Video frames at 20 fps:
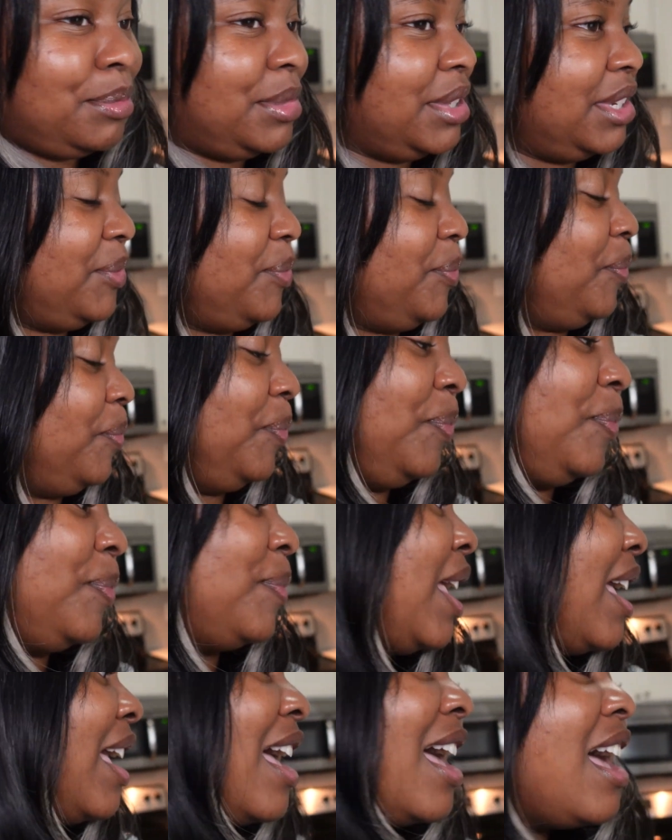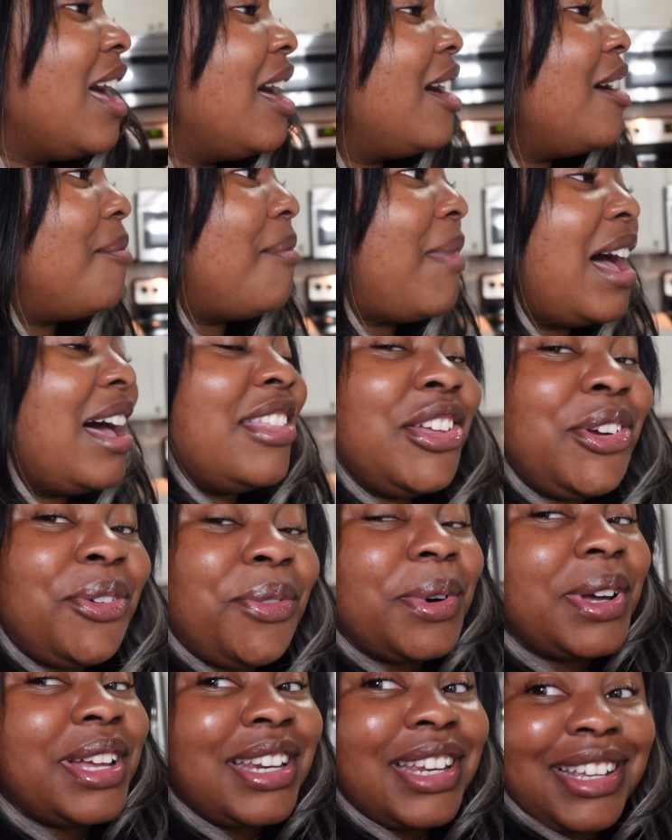But my other
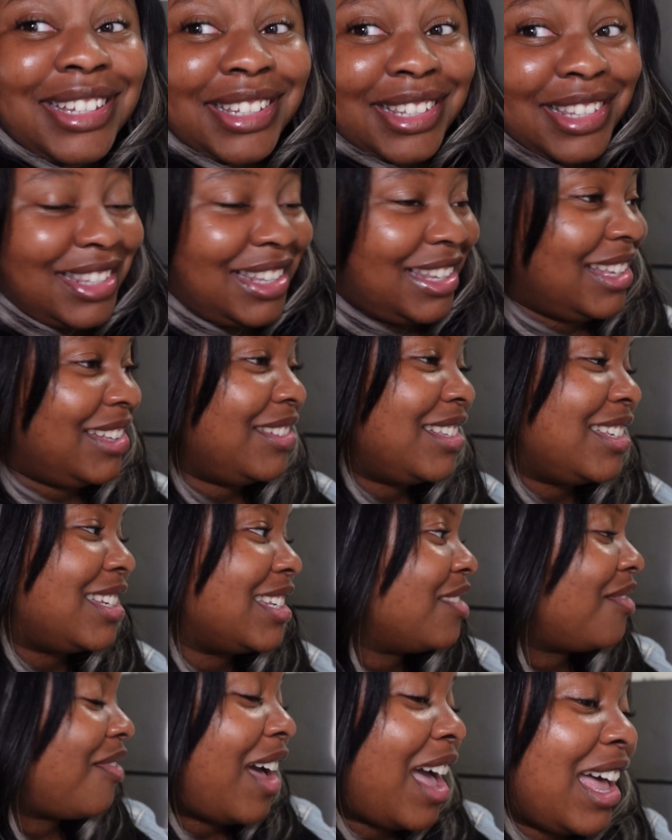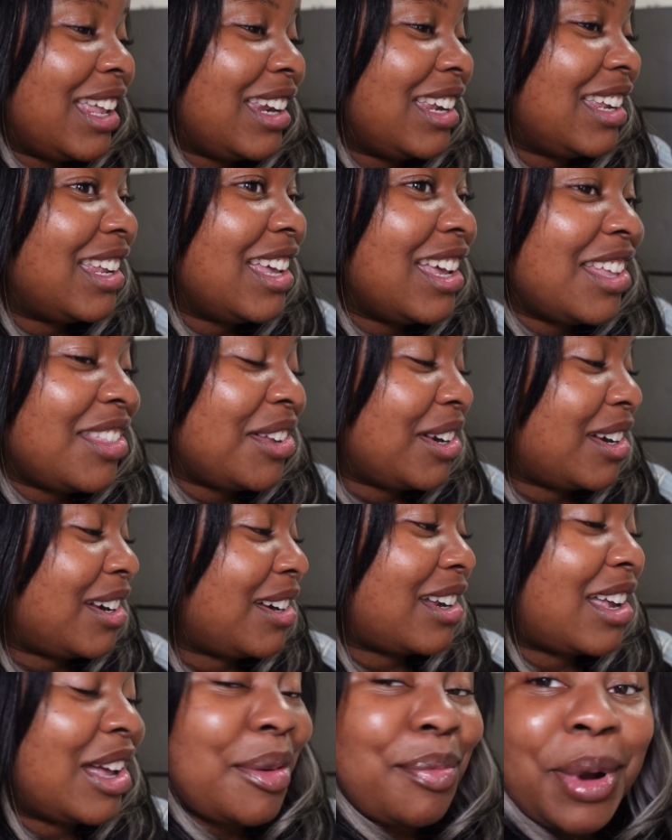one is sitting just fine in the
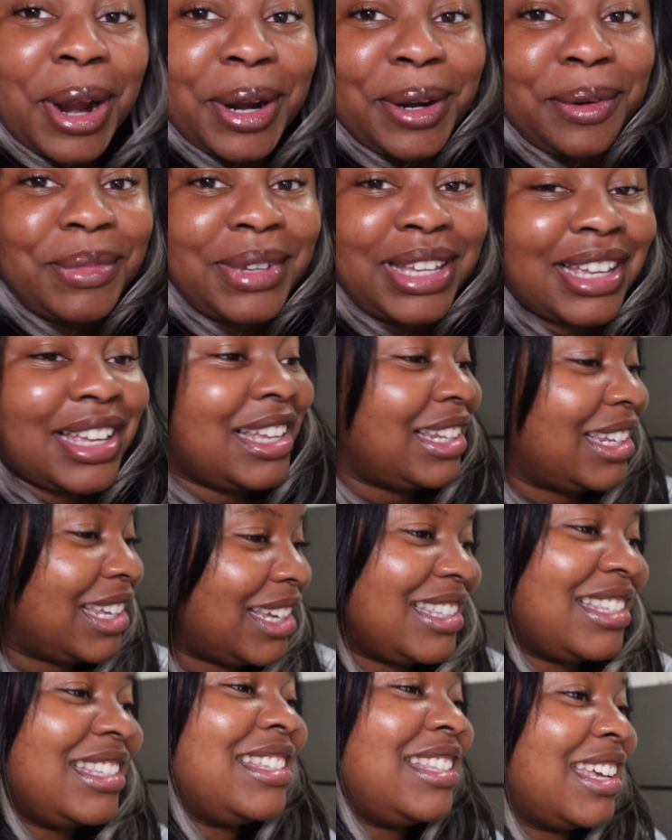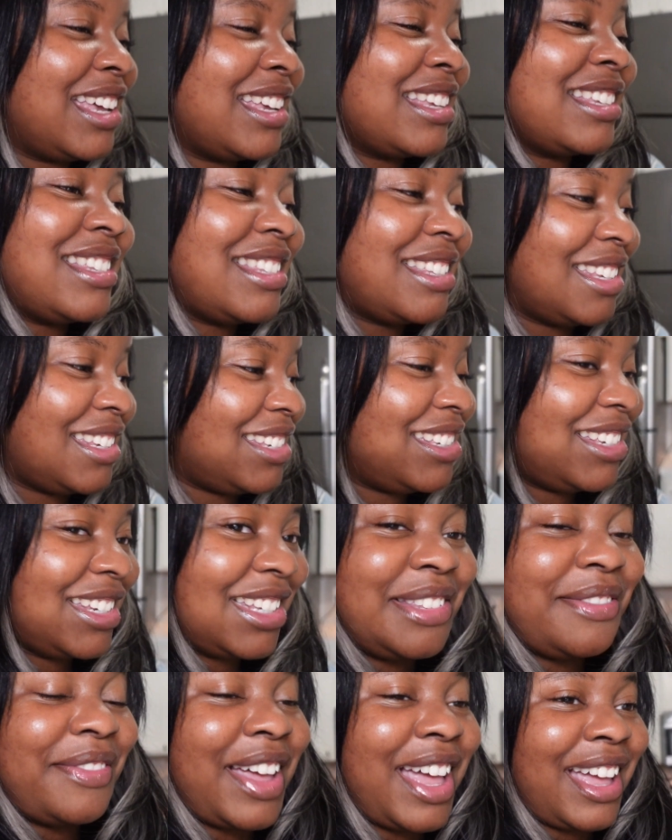other apartment collecting dust. It's
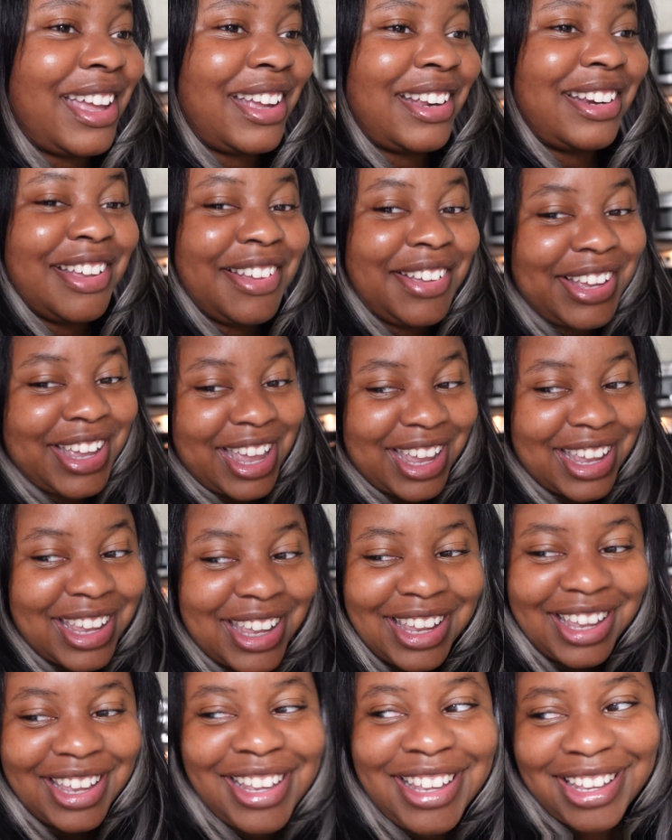just fine, okay?